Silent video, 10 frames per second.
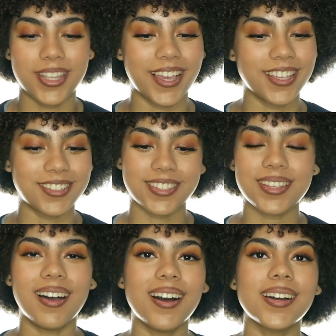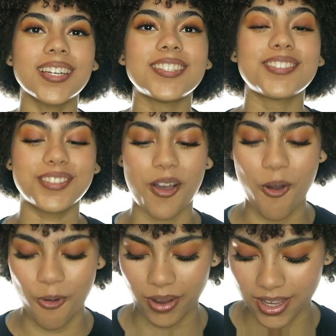Like, it just, oh, it's
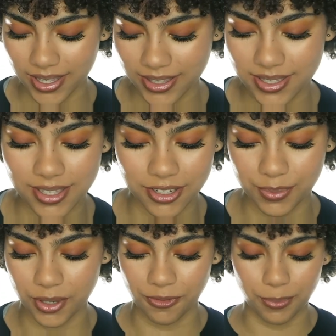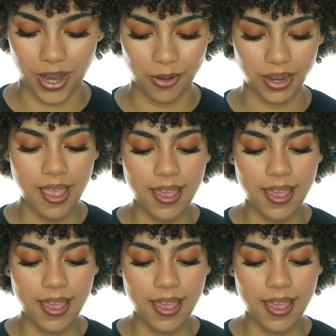so good. It's such a beautiful brown.